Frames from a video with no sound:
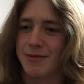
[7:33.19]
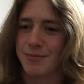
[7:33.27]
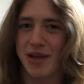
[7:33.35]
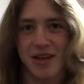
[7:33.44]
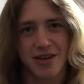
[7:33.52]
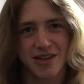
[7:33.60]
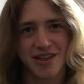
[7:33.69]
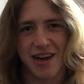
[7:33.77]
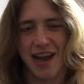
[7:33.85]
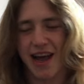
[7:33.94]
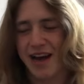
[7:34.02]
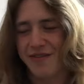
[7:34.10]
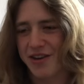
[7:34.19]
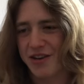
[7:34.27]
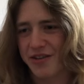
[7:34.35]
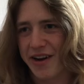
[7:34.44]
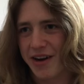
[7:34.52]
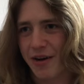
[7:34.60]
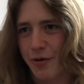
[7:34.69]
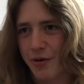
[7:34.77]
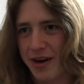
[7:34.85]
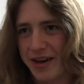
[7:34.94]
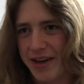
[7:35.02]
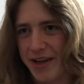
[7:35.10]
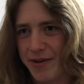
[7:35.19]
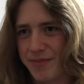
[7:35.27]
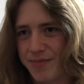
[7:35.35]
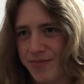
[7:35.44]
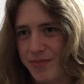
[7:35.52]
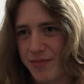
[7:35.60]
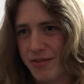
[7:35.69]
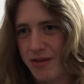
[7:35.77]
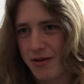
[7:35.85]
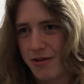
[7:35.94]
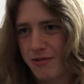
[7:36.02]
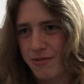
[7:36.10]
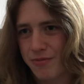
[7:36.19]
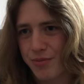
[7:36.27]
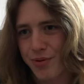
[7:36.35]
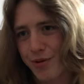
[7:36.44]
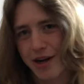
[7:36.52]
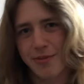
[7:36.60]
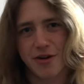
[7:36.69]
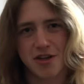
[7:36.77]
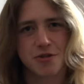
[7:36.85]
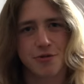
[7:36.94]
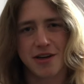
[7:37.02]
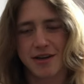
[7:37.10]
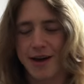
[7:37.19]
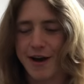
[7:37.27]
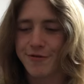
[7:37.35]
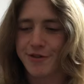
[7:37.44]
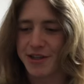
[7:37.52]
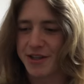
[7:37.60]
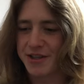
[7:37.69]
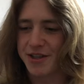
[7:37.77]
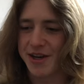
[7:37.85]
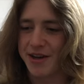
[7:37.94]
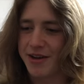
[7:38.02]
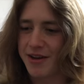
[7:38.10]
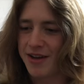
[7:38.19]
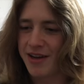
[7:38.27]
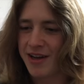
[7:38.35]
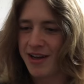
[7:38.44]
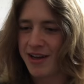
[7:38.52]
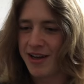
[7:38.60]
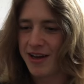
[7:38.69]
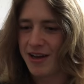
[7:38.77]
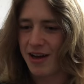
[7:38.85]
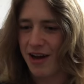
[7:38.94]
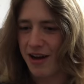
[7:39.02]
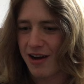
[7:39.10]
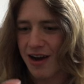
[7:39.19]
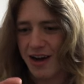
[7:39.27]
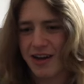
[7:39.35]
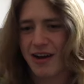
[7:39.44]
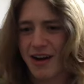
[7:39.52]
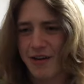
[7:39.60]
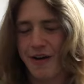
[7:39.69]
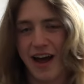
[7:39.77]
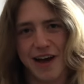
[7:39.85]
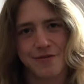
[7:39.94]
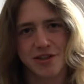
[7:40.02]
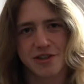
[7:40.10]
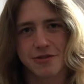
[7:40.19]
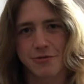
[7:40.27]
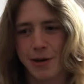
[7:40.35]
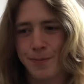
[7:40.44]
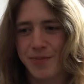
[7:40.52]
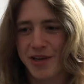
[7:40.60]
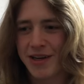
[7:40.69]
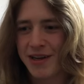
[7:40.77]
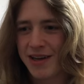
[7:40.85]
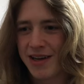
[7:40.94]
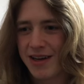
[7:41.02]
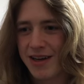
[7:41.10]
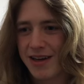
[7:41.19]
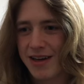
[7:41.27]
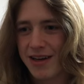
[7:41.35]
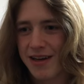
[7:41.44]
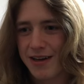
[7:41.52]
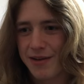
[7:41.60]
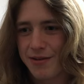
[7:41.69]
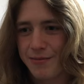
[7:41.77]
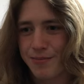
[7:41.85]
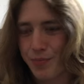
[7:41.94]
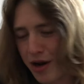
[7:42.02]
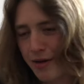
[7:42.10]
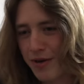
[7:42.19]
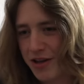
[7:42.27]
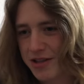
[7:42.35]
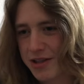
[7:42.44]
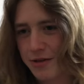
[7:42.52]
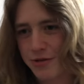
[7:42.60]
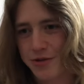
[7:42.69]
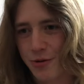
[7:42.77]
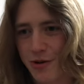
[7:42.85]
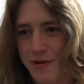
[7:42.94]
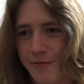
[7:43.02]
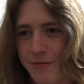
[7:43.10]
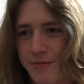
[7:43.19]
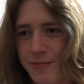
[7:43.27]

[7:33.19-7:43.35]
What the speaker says: because I have it, like, already pretty much written out, it's like I kind of have a script, but I'm also sort of,